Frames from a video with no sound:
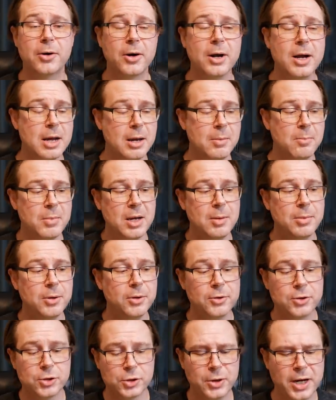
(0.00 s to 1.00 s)
or maybe
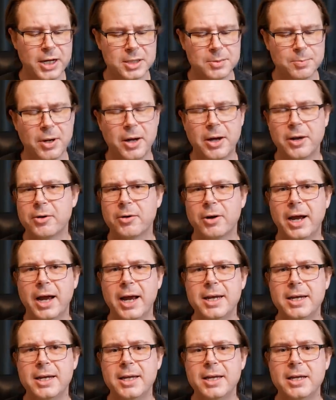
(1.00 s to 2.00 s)
their transponder
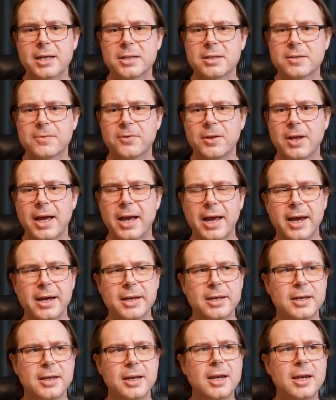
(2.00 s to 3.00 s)
ID is
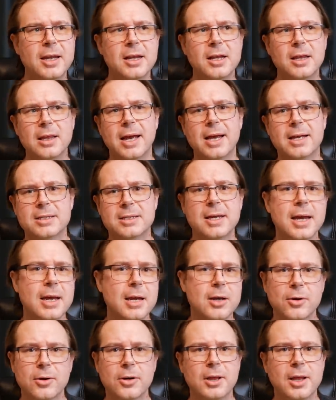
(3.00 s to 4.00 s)
flagged at any Class
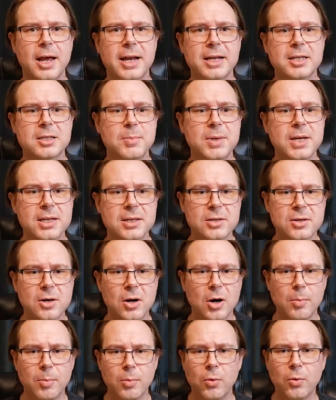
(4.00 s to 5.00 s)
A or Class B
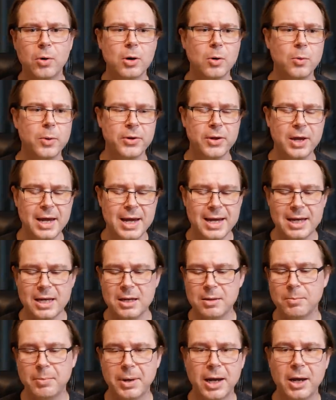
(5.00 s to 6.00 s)
starport with
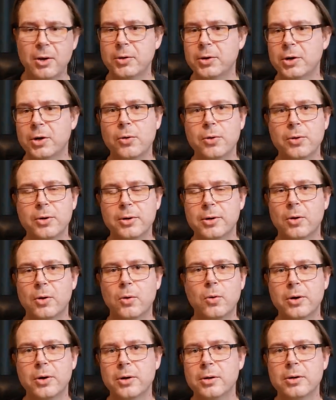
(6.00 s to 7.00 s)
impound
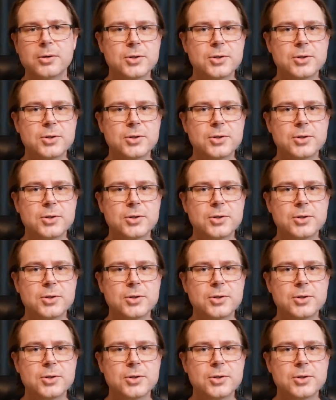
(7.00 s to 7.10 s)
orders